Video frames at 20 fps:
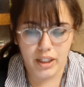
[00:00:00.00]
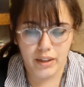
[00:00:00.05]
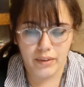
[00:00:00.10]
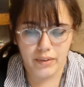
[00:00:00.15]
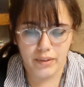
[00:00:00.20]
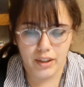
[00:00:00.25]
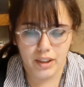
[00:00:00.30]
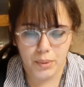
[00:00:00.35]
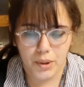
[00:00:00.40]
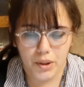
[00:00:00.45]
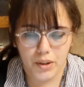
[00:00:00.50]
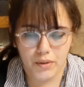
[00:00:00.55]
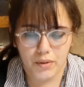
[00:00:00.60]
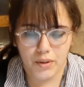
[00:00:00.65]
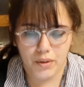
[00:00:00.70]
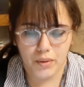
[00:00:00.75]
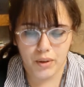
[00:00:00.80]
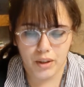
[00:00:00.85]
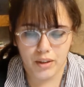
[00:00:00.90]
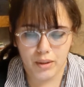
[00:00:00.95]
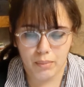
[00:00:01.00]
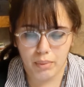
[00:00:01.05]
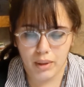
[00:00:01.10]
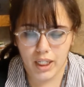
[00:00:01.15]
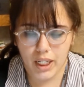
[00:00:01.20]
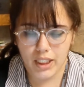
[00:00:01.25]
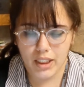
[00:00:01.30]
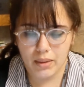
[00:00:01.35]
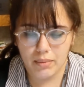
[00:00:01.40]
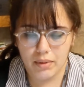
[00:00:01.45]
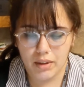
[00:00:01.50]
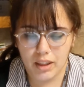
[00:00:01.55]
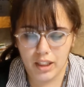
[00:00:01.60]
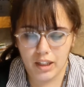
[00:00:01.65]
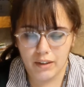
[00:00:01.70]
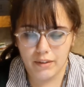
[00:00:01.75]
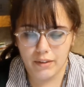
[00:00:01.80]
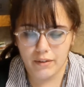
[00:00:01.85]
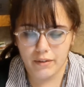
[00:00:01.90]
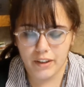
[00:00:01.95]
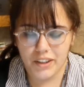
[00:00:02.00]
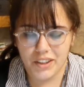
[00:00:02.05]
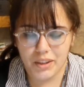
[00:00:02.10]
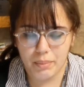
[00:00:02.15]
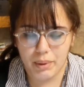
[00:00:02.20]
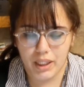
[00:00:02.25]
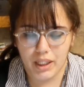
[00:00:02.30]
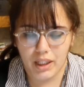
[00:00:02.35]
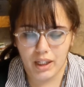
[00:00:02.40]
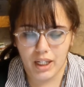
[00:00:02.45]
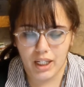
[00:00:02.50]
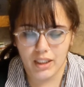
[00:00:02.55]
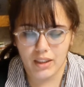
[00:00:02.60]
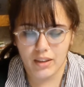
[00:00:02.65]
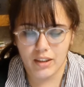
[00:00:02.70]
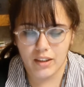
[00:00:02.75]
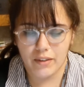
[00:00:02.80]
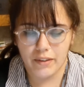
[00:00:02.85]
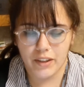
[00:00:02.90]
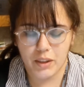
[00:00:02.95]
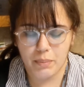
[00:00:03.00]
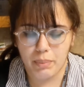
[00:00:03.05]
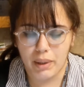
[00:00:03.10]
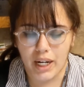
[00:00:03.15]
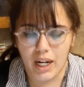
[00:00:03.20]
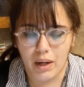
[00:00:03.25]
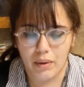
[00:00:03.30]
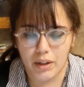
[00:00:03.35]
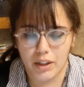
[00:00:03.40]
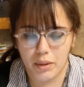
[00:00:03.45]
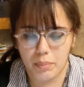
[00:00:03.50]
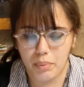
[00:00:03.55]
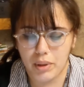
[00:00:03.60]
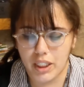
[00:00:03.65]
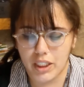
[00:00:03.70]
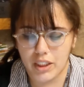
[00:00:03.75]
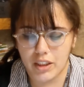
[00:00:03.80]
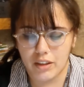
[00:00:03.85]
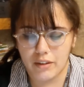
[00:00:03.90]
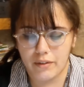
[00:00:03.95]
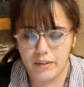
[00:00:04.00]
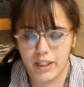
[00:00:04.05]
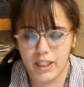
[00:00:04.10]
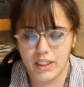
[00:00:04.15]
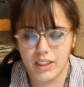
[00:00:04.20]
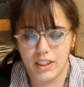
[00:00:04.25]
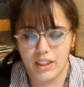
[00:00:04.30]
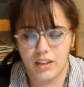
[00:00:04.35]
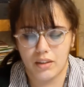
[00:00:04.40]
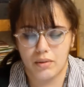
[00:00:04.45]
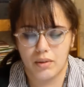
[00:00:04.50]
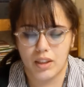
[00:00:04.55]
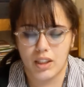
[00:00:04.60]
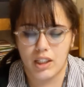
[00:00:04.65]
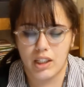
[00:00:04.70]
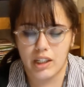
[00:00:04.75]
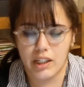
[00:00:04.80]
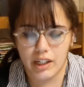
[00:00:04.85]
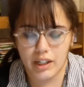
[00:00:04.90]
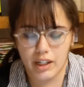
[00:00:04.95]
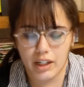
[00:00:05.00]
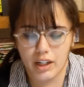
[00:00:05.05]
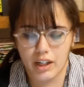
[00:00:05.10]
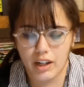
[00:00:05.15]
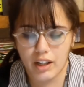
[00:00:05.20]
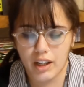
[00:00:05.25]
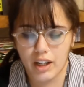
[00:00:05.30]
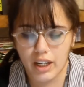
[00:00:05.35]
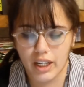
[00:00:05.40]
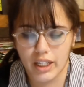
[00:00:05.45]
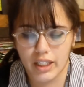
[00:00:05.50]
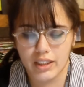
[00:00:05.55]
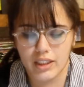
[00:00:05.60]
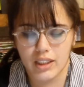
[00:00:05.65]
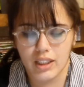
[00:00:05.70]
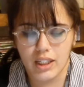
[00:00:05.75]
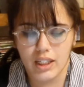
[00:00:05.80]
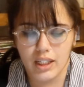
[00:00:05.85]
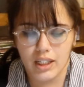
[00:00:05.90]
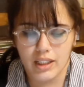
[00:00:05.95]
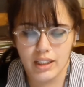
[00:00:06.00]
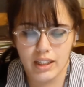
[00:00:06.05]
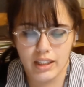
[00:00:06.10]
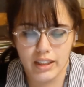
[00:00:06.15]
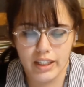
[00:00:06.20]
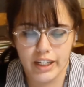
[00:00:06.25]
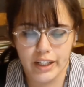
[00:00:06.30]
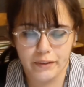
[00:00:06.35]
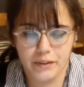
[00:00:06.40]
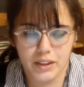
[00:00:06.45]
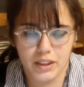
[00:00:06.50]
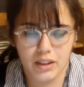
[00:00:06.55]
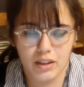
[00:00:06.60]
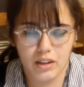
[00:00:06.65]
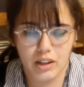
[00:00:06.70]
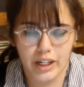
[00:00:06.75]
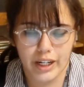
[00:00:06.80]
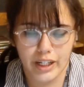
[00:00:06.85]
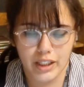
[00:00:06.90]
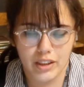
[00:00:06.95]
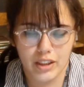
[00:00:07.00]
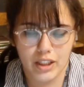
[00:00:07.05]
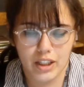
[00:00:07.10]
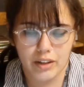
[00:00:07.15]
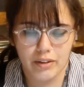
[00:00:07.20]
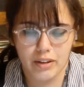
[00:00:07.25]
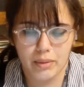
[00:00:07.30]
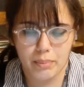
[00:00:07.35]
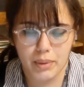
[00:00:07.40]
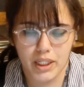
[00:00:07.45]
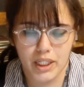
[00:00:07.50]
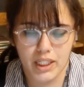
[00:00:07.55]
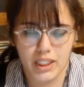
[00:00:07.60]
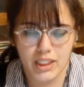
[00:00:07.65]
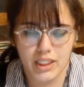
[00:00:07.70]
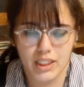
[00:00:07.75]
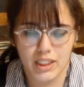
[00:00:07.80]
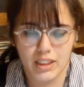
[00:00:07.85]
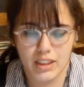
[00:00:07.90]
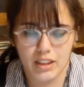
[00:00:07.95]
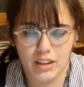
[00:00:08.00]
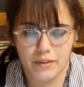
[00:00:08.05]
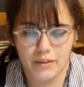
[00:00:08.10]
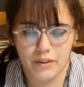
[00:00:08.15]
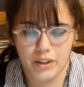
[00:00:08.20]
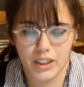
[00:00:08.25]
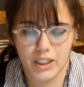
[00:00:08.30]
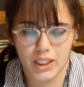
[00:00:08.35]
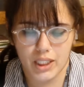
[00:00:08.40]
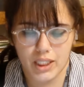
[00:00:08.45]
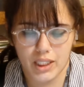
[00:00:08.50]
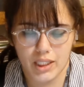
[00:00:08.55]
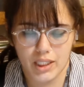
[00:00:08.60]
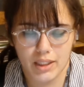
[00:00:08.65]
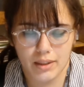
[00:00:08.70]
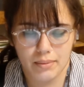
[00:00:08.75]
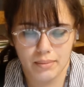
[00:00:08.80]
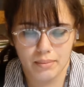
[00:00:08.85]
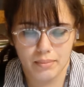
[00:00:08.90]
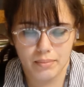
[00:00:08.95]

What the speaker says: the beautiful world of blossom and love and friendship had lost none of its power to please her fancy and thrill her heart, that life still called to her with many insistent voices.